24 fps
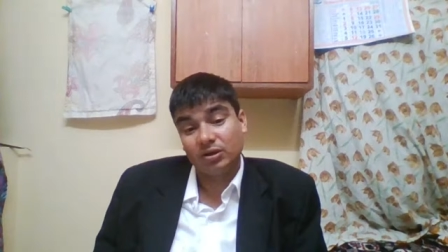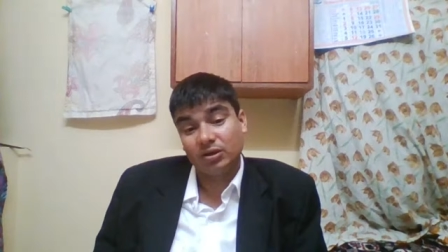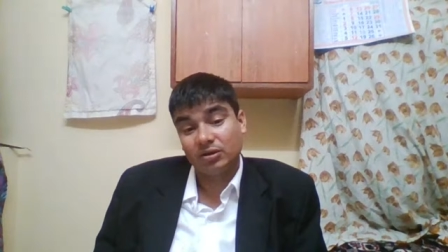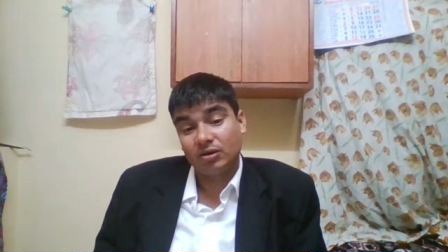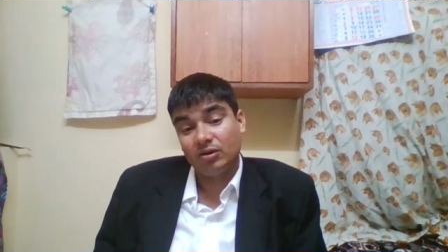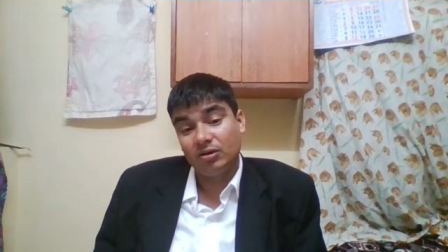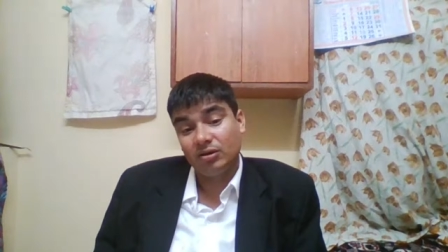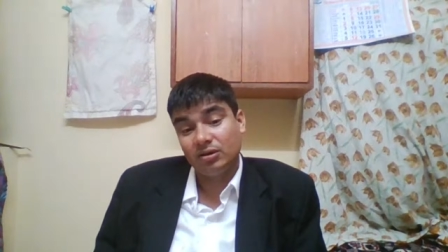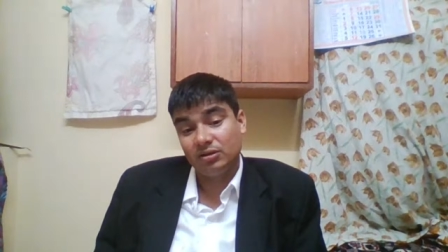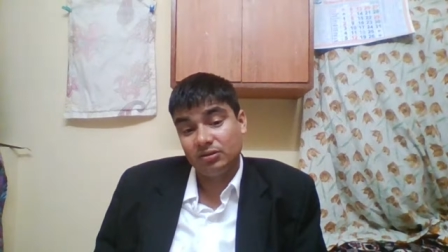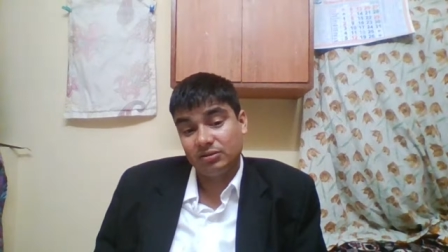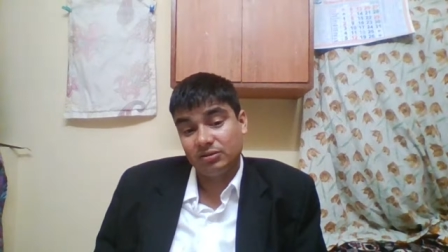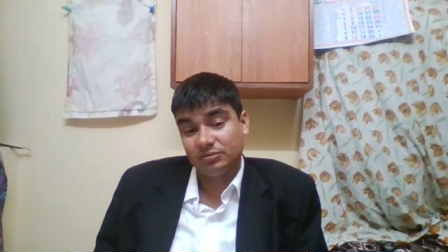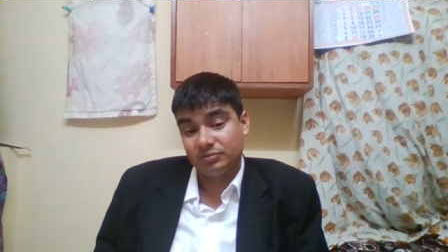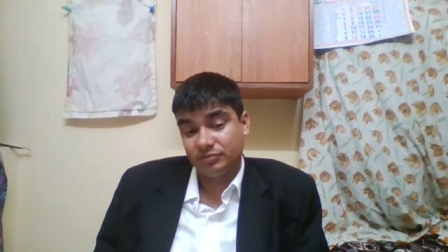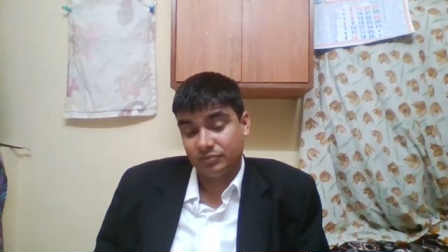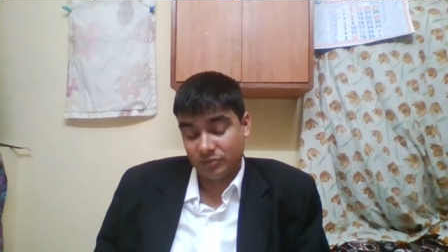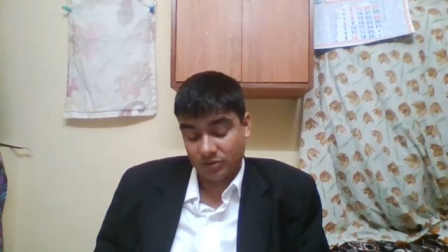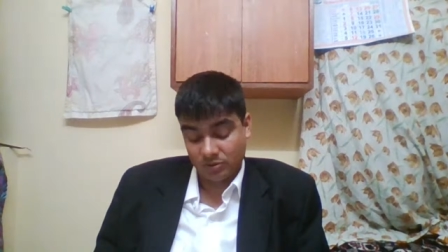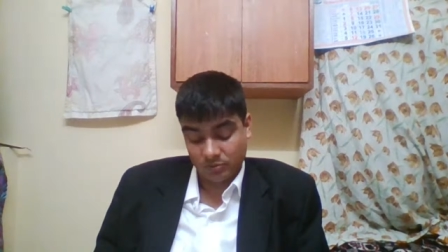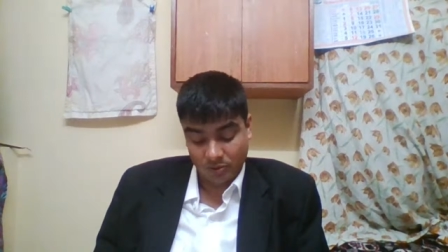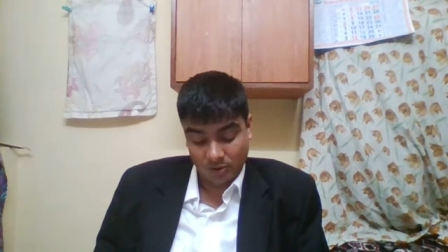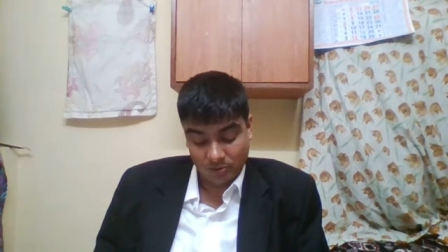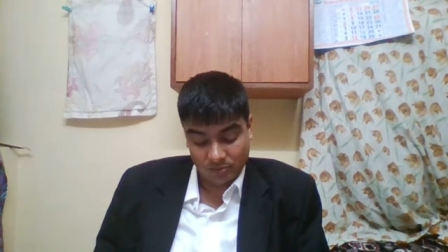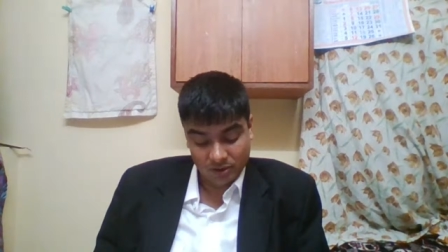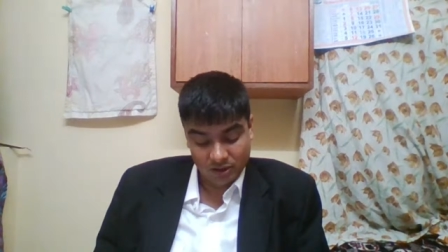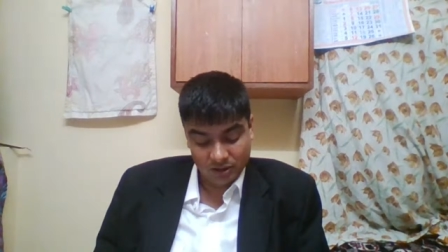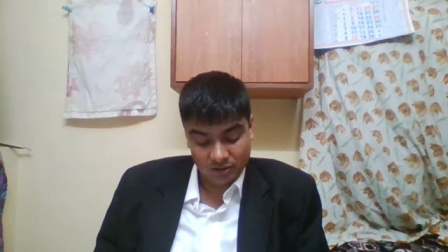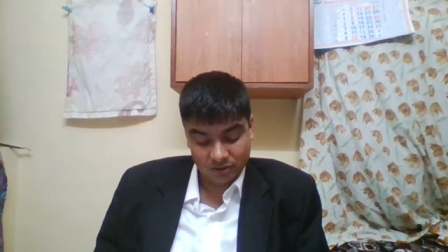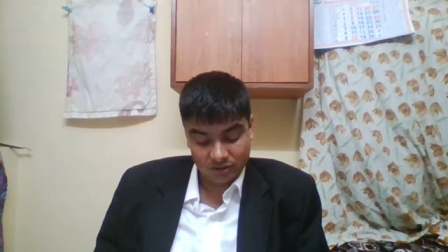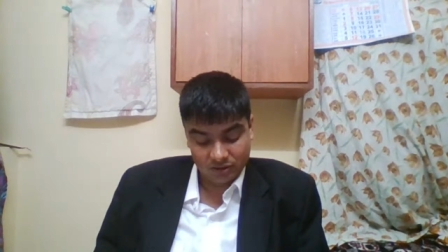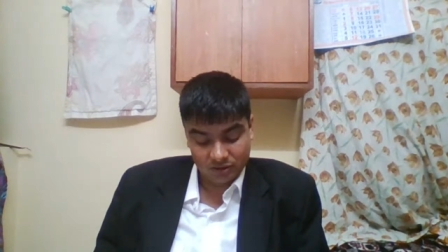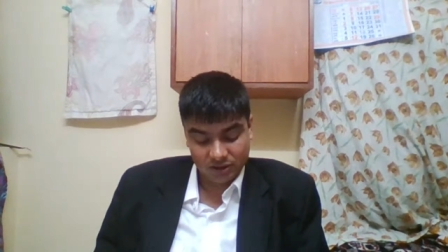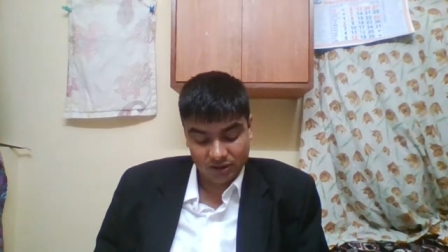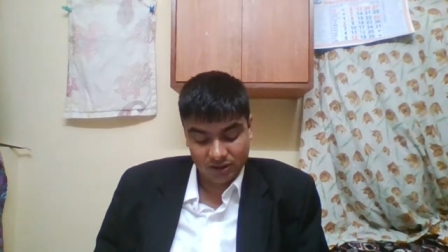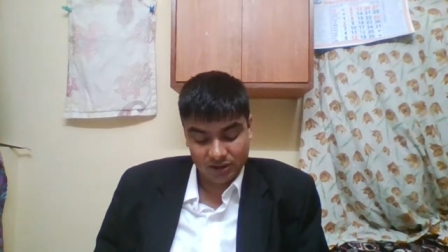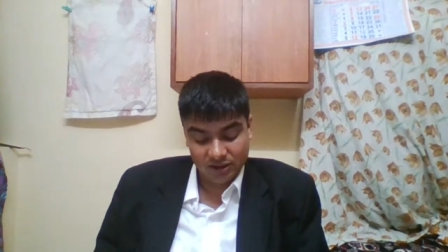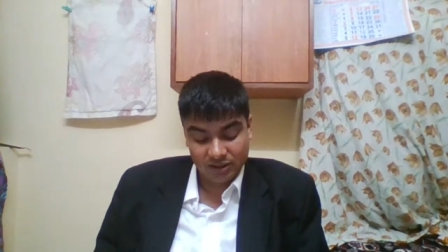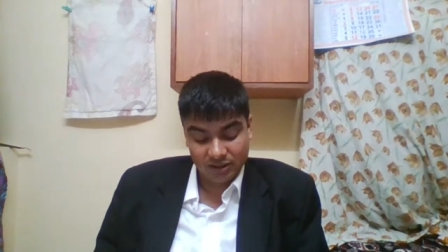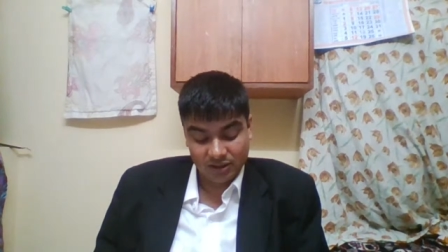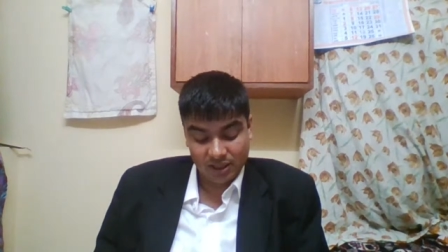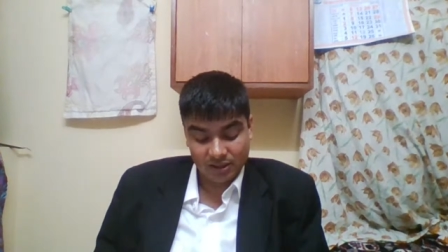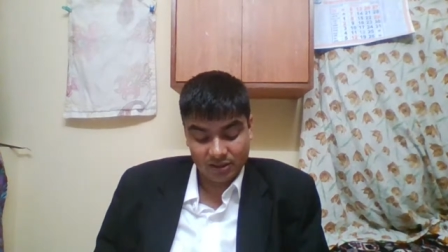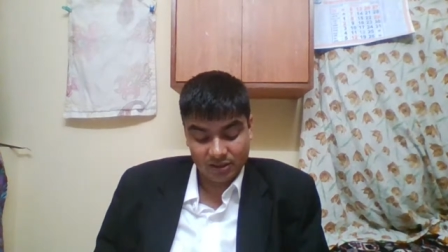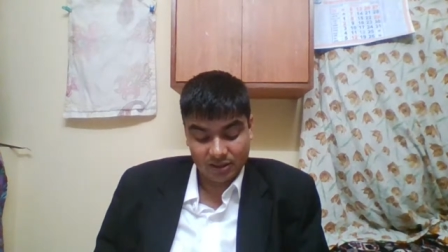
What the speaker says: What all public authority,